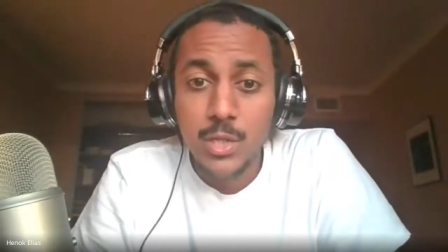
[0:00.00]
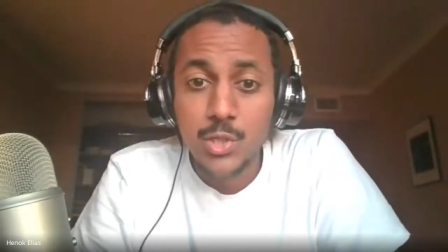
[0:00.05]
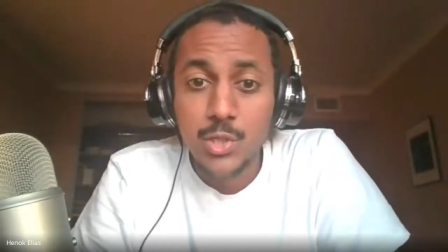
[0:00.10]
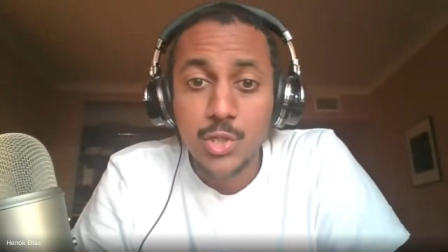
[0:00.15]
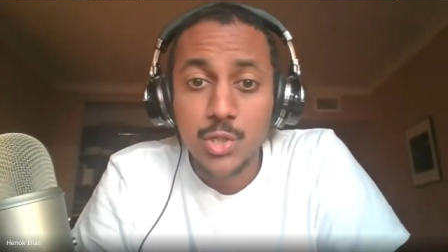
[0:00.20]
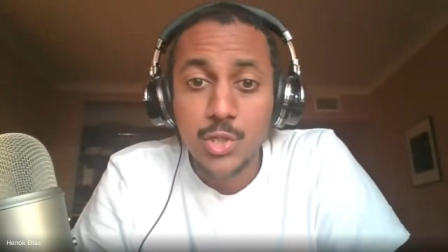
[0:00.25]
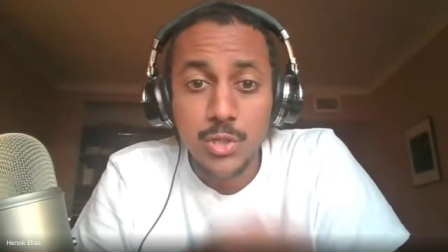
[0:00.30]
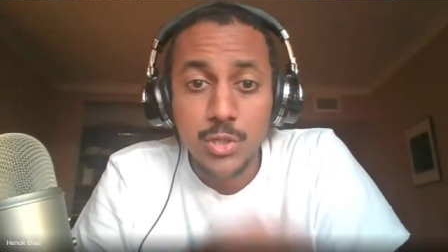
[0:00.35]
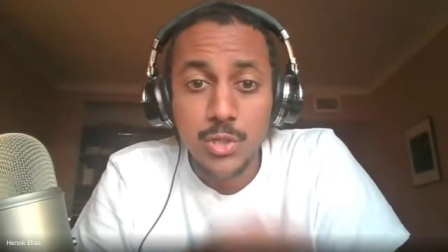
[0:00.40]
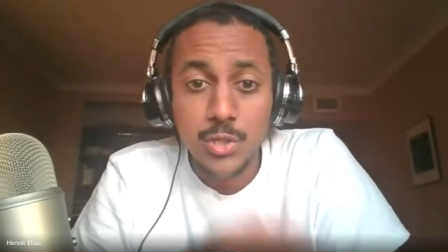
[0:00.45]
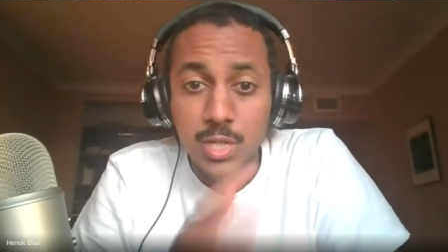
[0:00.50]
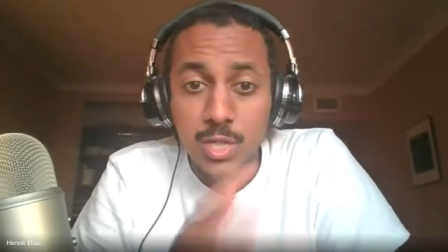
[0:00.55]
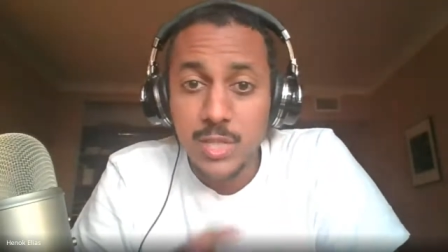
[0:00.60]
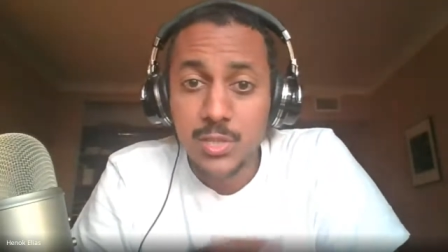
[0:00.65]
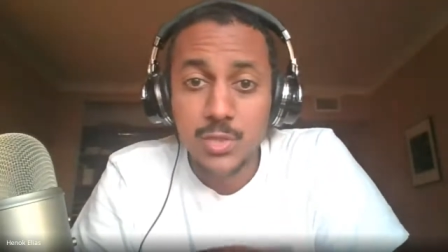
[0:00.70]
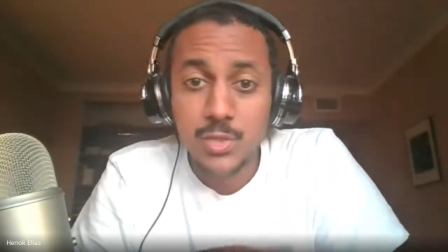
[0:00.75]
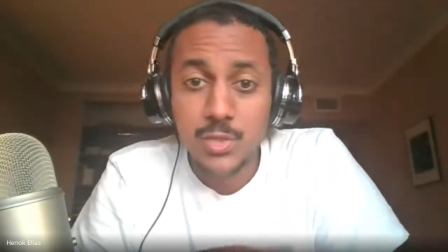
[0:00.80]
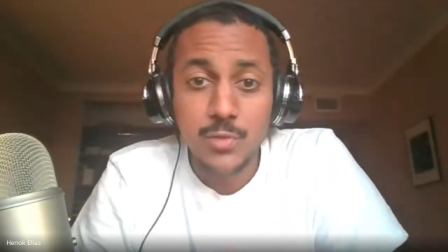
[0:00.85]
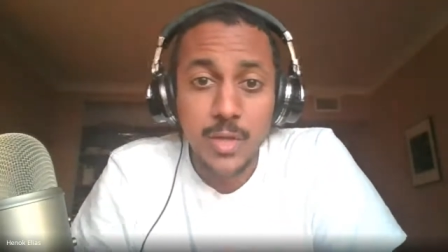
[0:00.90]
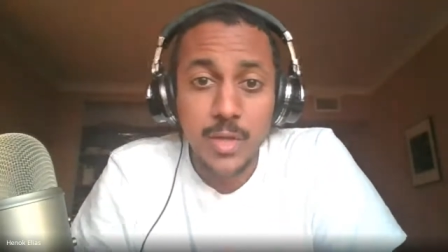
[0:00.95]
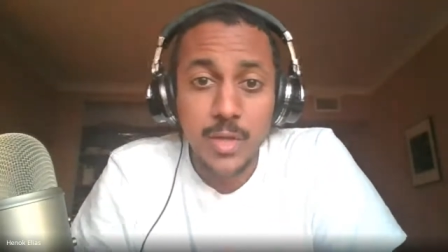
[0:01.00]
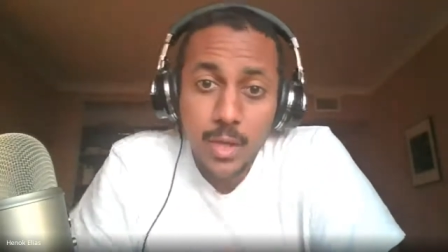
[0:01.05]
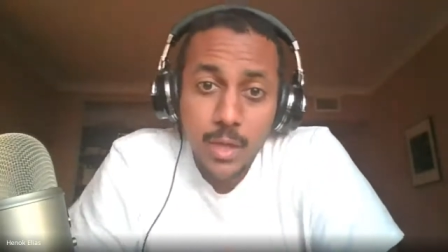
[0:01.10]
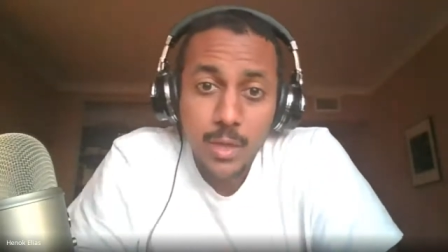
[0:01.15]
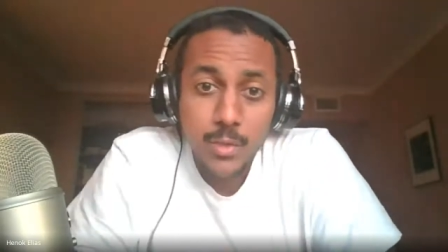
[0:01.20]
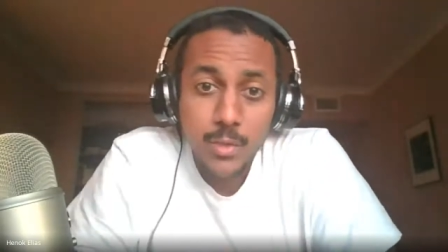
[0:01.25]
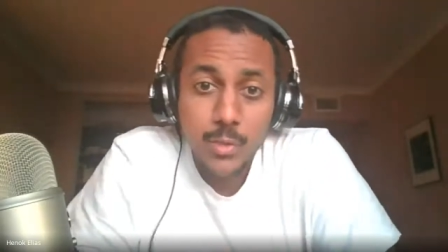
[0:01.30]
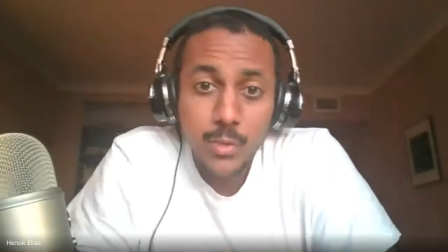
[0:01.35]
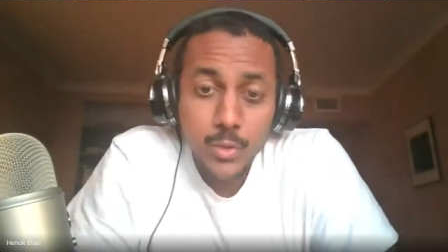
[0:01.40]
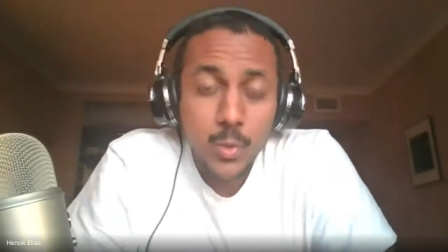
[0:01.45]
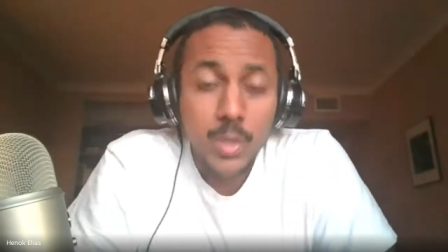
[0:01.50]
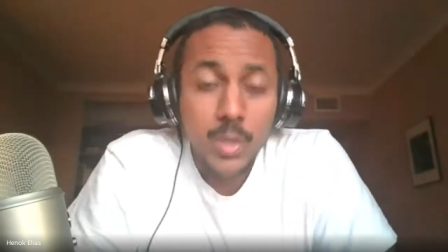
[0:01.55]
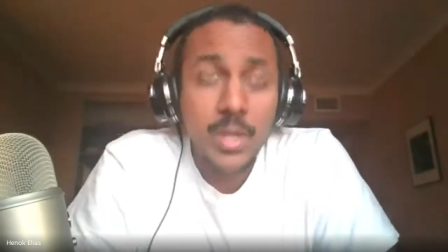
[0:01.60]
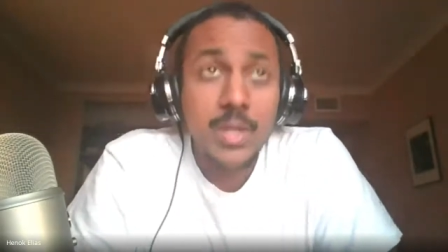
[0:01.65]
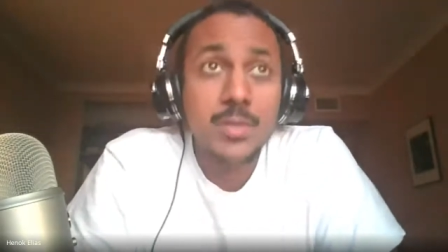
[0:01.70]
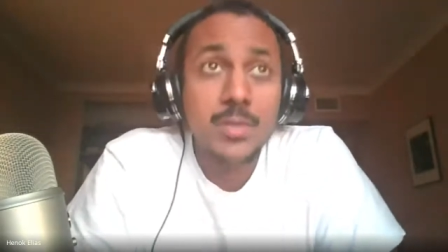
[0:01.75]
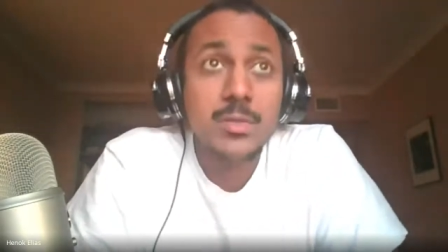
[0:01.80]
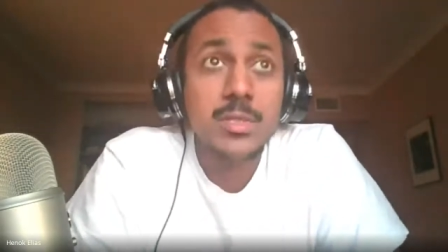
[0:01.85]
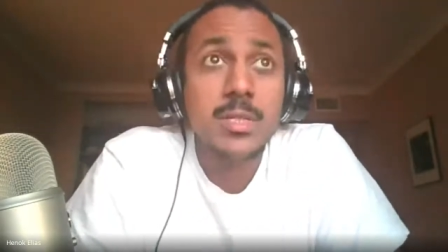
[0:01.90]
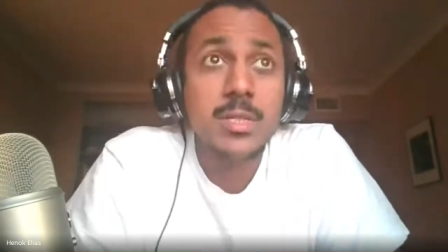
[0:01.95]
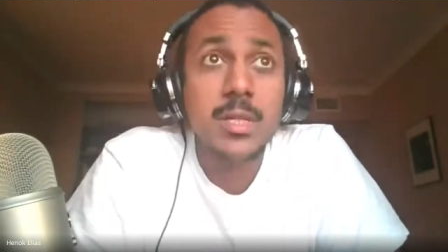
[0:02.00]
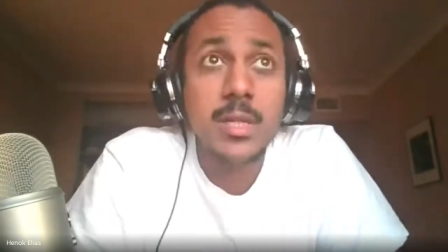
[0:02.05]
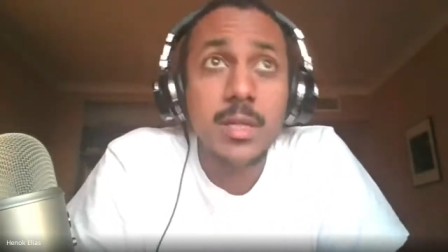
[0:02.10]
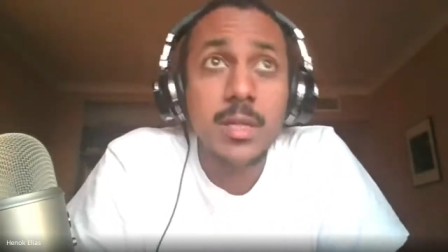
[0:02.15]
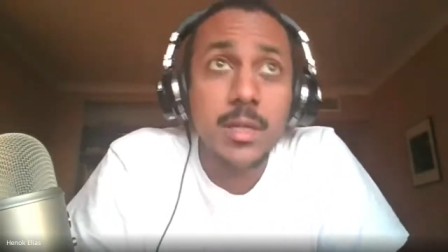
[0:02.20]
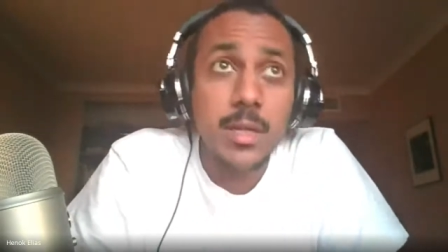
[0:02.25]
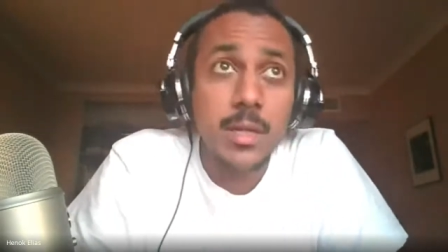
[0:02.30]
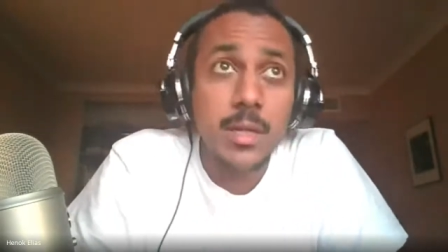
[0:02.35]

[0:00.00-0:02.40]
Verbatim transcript: church history those who are interested in,